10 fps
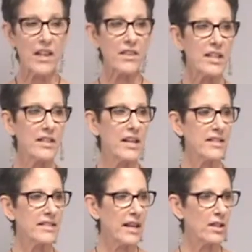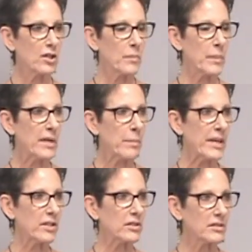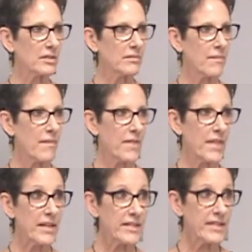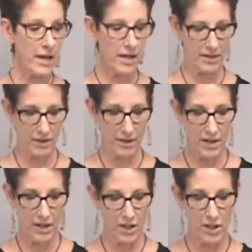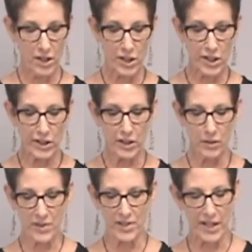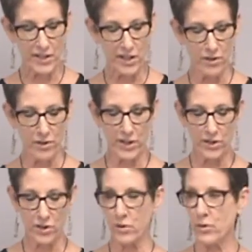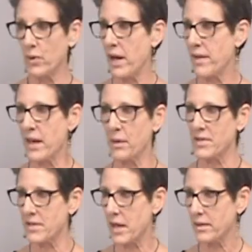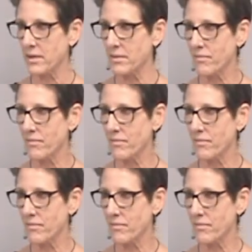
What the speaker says: Nothing they said could be appealed. They said the year was 1932, and that was that.